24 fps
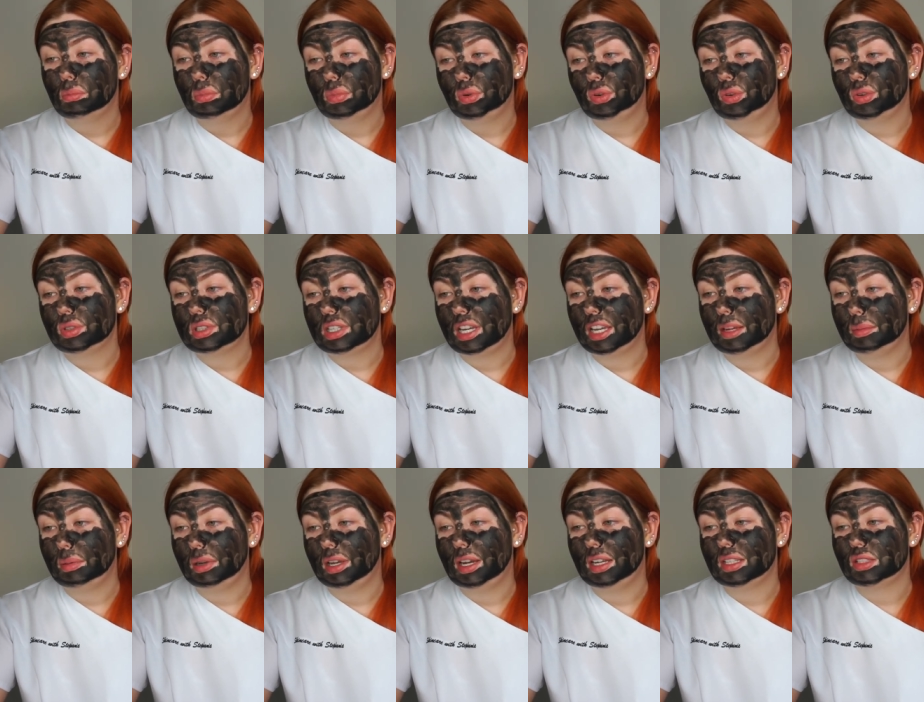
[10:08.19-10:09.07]
But I
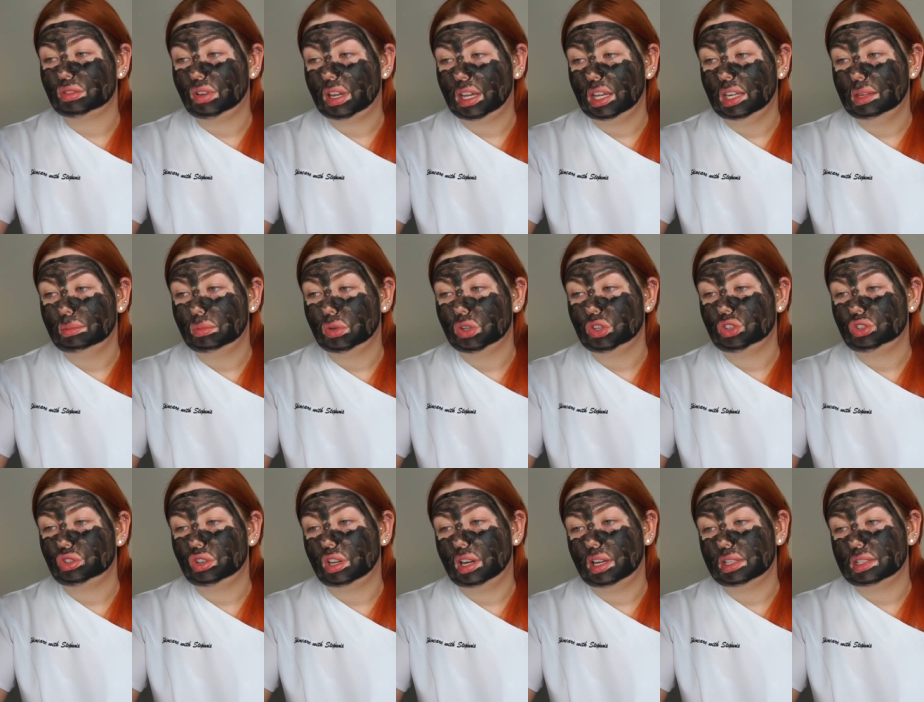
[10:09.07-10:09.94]
applied a regular
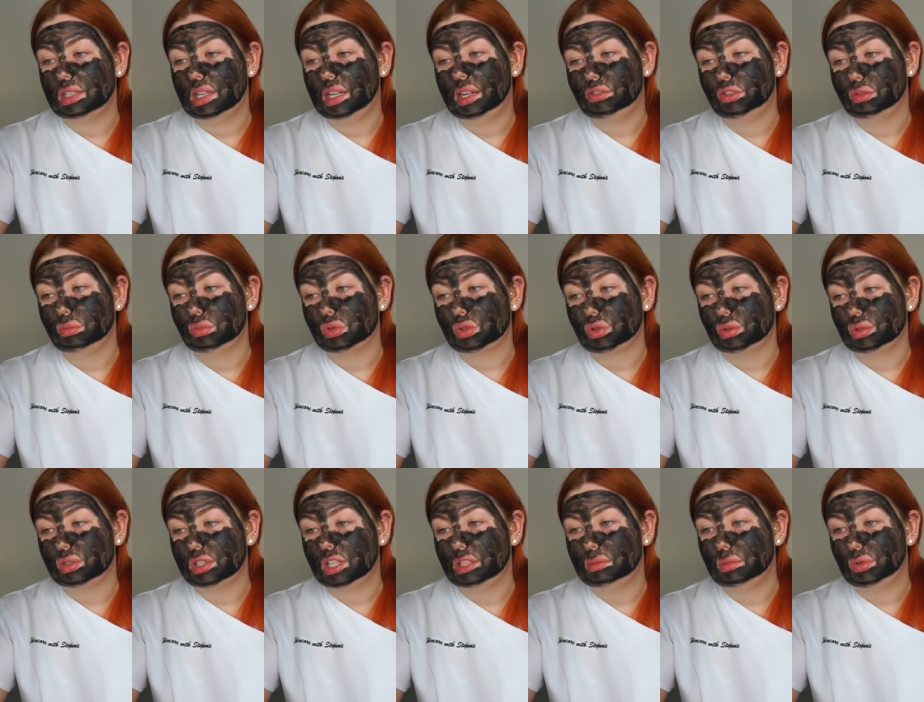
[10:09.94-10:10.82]
moisturiser and everything was
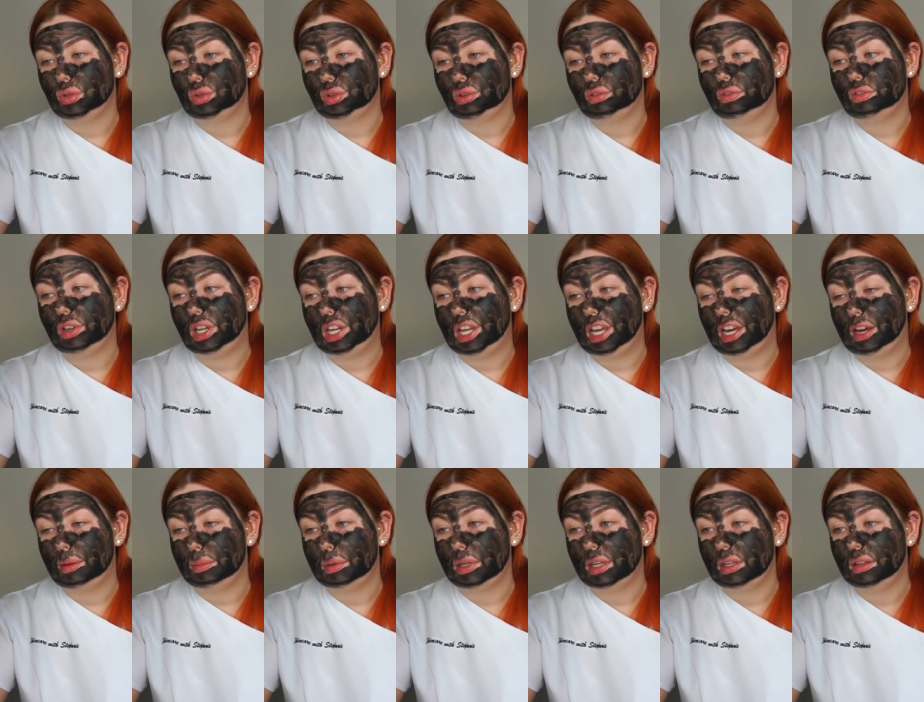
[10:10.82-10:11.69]
good in the morning. Very
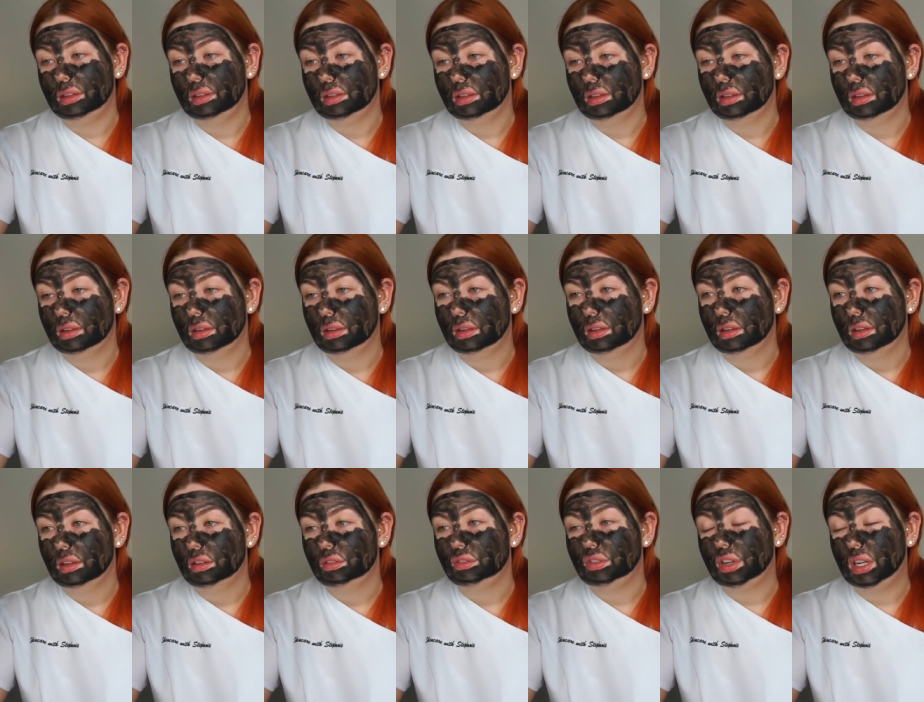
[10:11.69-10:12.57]
happy.
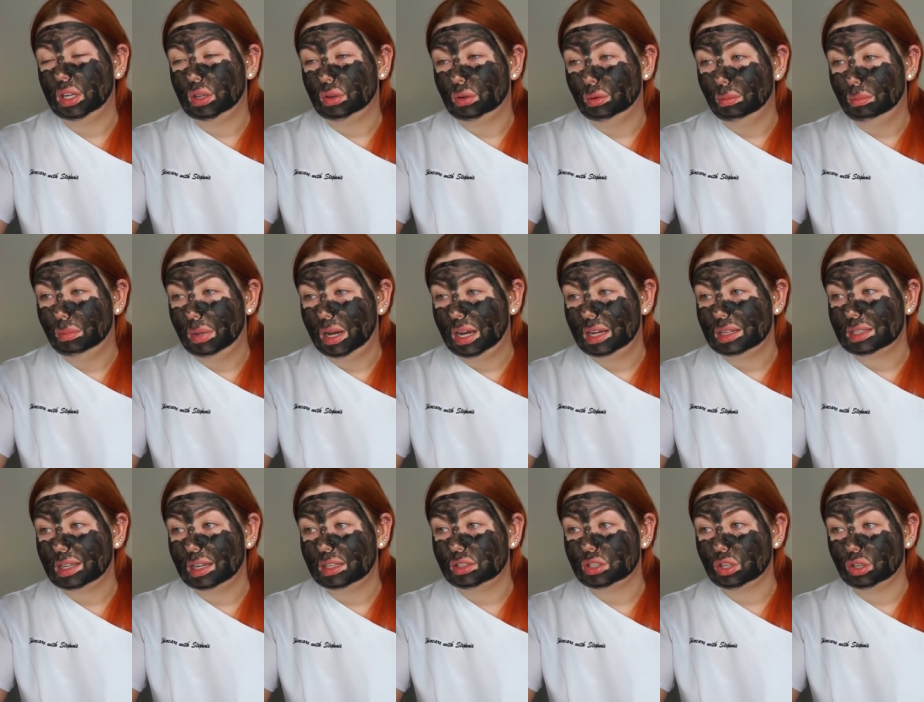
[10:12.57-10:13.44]
Very good.
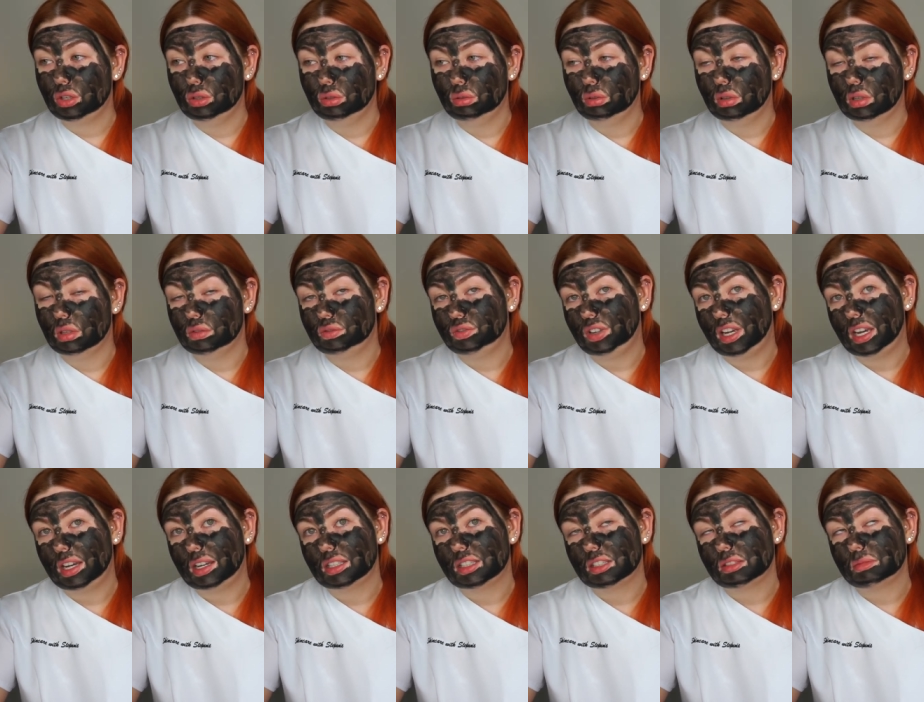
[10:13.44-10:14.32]
Masque has a cooling
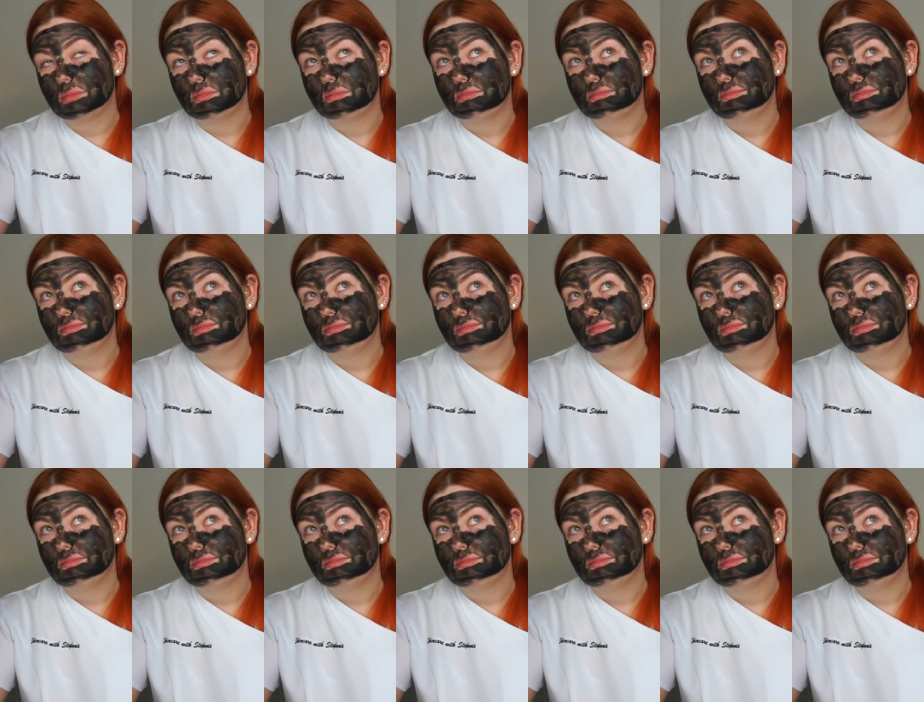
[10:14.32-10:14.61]
effect.